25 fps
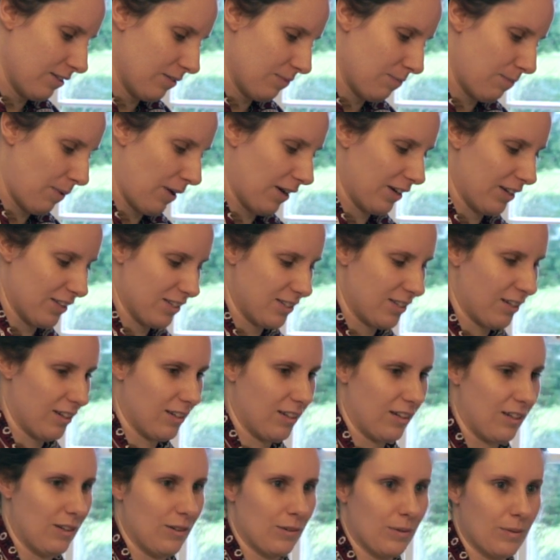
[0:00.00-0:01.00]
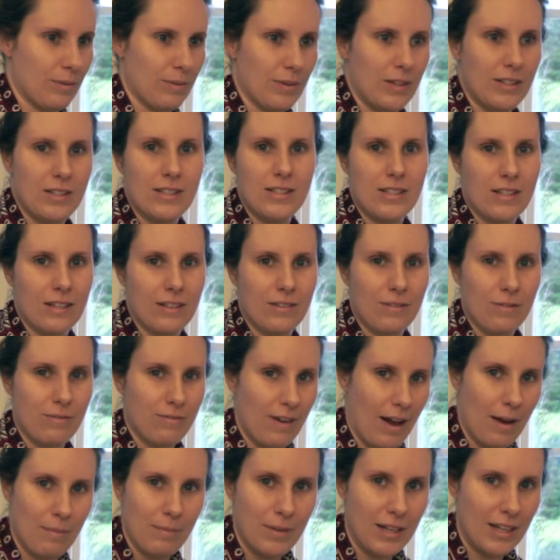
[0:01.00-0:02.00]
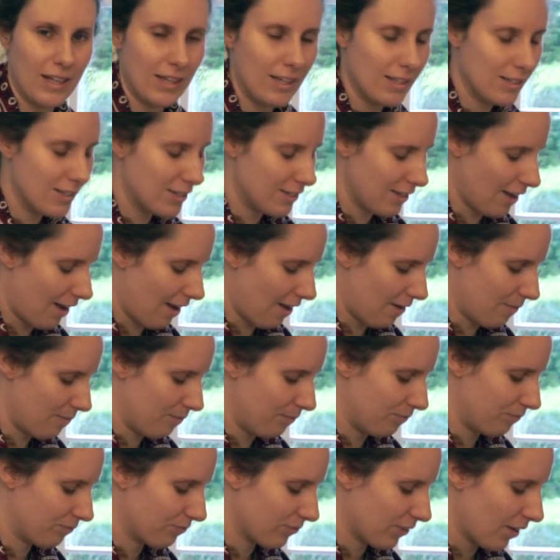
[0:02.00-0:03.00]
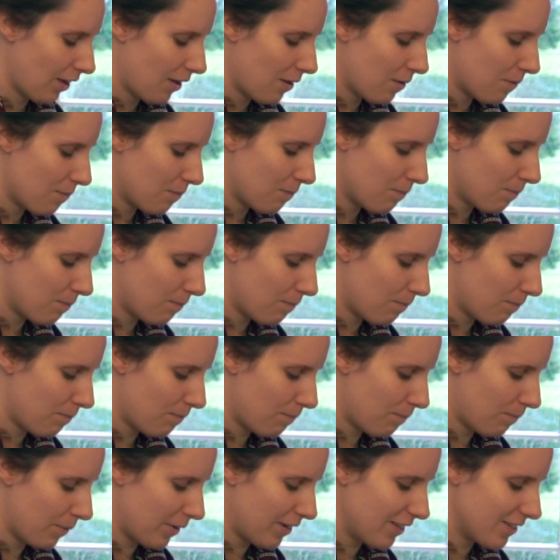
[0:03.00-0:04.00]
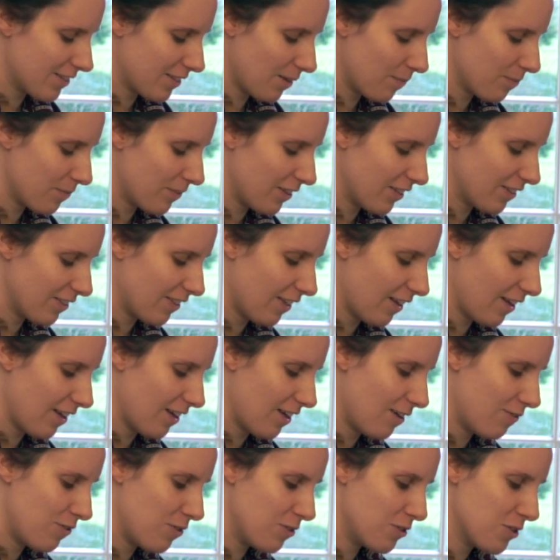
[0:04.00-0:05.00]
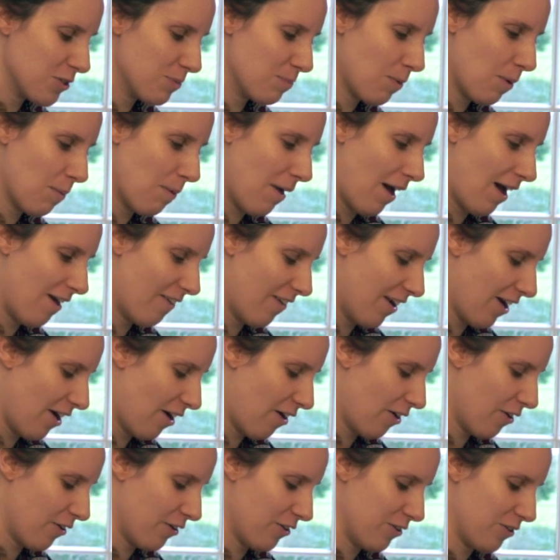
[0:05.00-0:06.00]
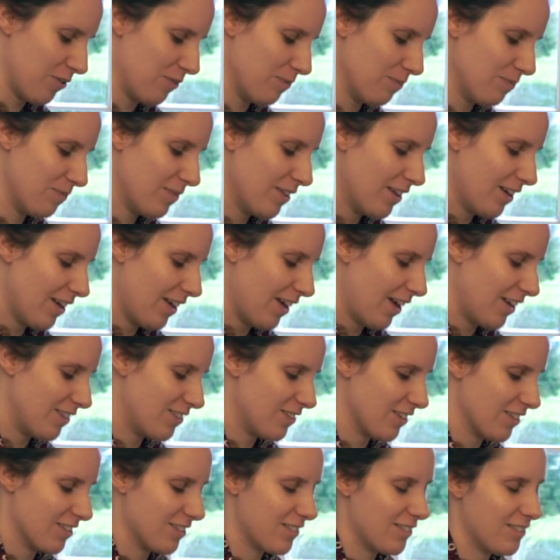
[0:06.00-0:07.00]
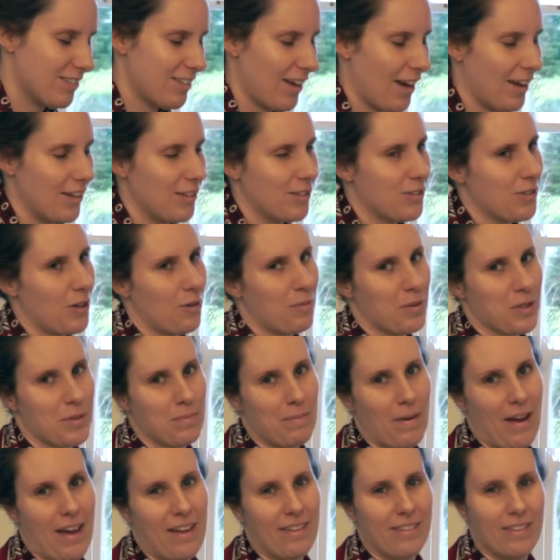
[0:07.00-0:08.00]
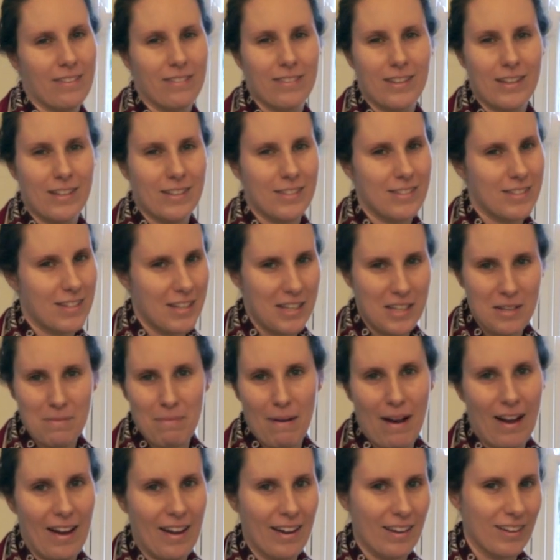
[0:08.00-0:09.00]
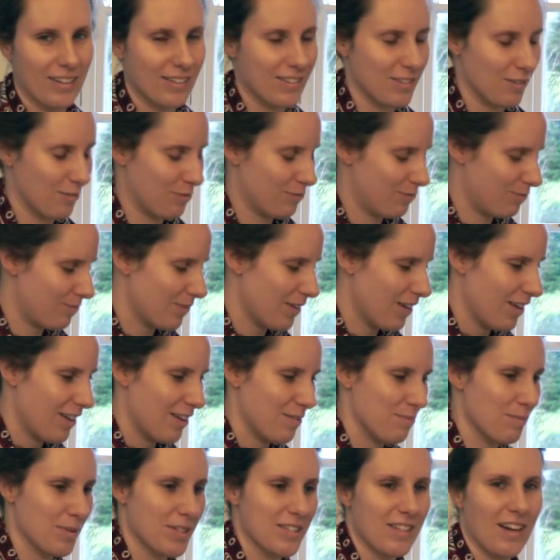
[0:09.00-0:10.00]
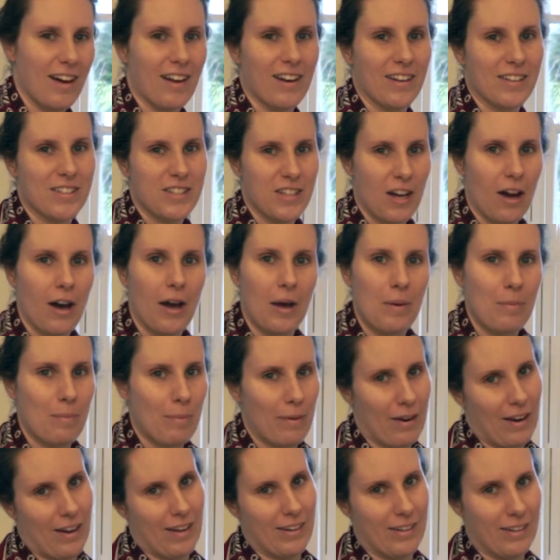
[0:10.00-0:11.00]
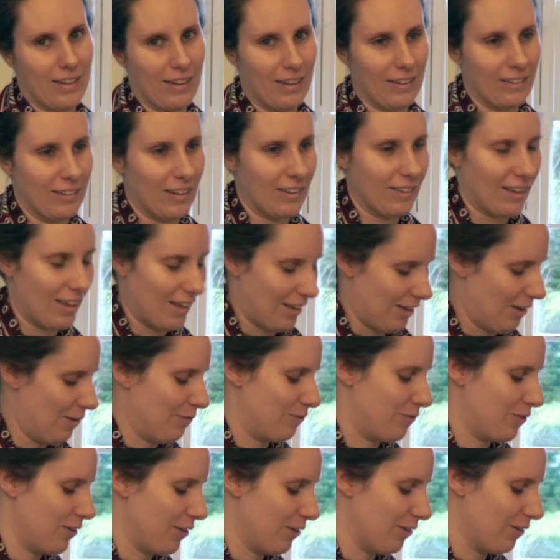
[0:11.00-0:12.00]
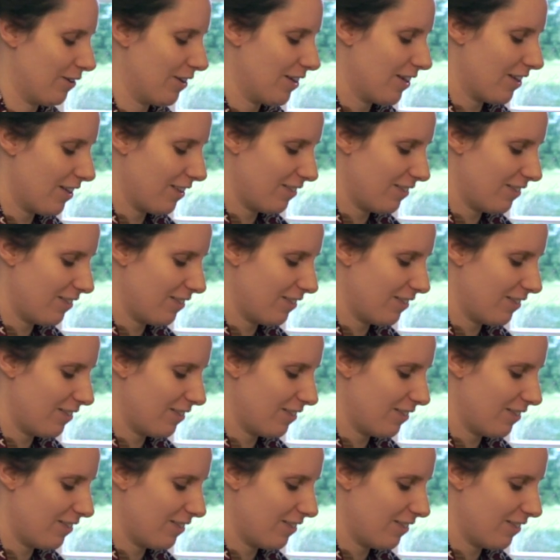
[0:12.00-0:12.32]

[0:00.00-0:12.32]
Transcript: Pakistani or Indian families. But it's something that if you just prepare it at home, it just tastes so much better than these tea bags of masala chai branding that they give you.